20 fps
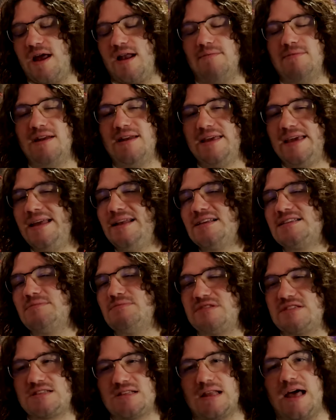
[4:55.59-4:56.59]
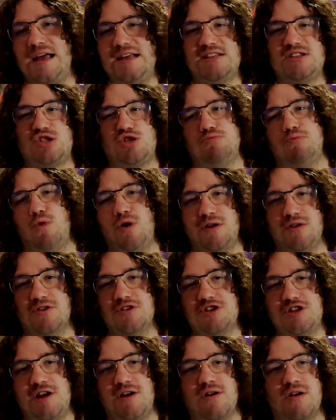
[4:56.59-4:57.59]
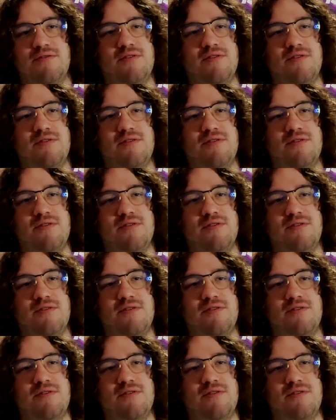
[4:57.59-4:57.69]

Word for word: And I'm going to get into some slight spoilers here.